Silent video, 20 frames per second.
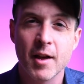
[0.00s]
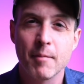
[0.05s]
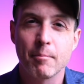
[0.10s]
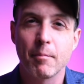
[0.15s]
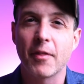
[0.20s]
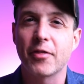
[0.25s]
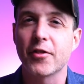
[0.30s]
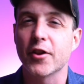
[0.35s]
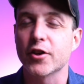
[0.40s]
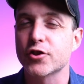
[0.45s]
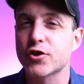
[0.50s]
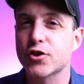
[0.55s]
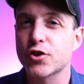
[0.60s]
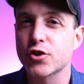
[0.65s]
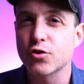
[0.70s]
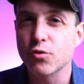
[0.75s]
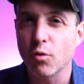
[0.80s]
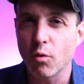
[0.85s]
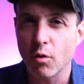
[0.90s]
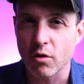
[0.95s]
But the
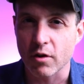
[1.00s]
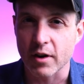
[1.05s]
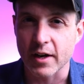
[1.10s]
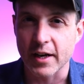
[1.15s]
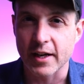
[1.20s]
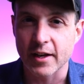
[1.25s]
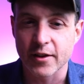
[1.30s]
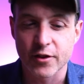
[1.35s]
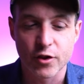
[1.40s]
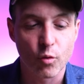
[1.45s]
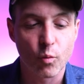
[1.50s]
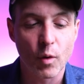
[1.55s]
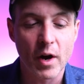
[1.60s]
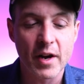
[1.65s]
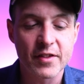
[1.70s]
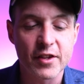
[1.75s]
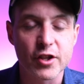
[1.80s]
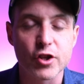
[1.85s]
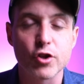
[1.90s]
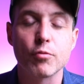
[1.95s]
story, the way
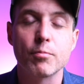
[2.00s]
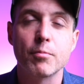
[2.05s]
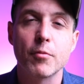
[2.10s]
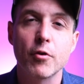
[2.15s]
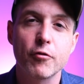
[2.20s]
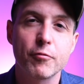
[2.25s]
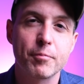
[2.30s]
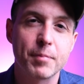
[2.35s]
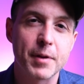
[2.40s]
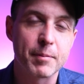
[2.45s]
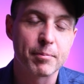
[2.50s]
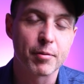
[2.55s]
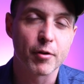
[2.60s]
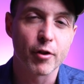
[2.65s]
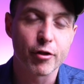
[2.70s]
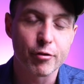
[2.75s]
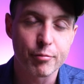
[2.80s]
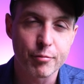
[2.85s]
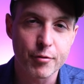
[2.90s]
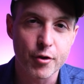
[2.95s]
that you move people
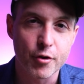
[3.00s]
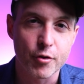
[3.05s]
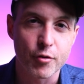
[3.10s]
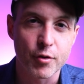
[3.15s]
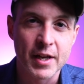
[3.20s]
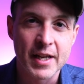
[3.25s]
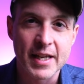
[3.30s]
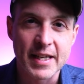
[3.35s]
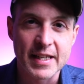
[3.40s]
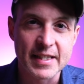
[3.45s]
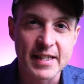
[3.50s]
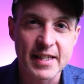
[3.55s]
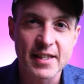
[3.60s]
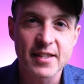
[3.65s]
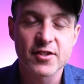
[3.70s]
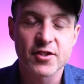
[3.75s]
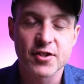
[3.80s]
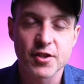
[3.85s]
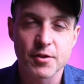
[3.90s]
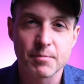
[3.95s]
through,
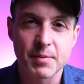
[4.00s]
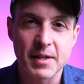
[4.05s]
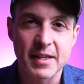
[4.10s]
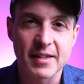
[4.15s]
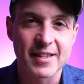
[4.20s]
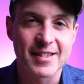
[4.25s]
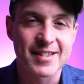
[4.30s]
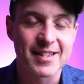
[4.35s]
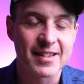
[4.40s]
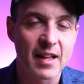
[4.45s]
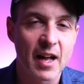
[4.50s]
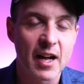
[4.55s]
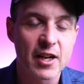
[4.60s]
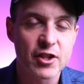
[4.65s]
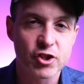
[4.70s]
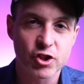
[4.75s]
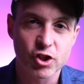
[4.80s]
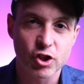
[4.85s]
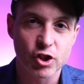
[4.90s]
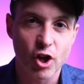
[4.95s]
needs to be this
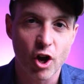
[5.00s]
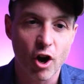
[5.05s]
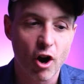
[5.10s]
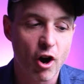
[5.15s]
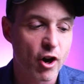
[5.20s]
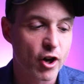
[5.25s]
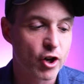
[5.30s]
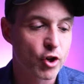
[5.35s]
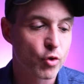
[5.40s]
logical arc